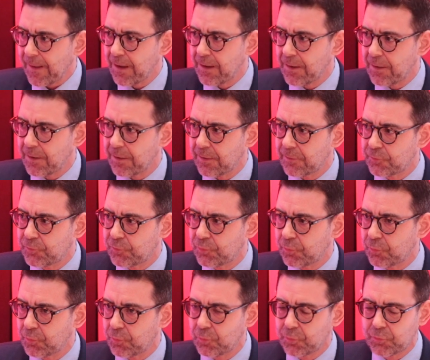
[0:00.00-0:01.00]

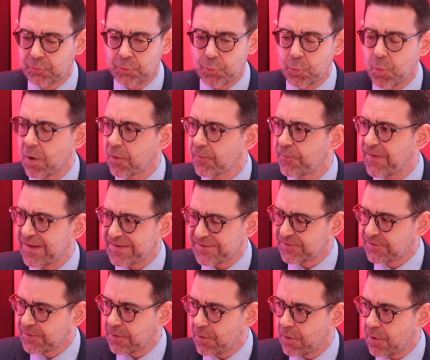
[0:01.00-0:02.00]
to work
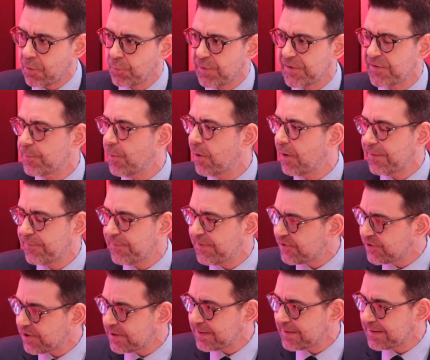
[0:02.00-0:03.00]
faster with more
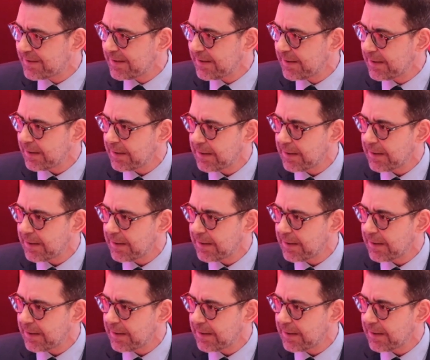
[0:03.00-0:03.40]
efficiency,